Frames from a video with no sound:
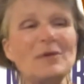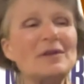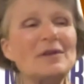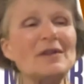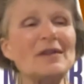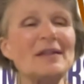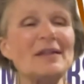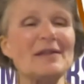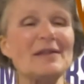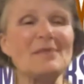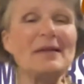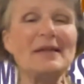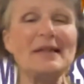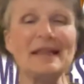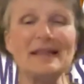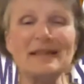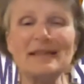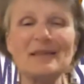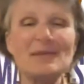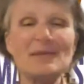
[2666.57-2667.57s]
which is we
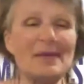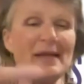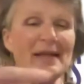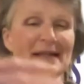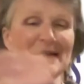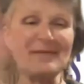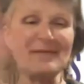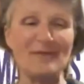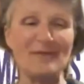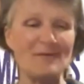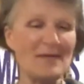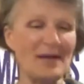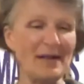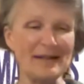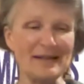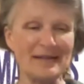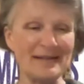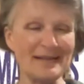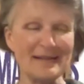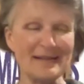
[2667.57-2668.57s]
knit squares for
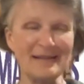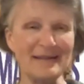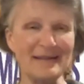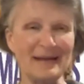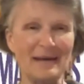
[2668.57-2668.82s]
rugs.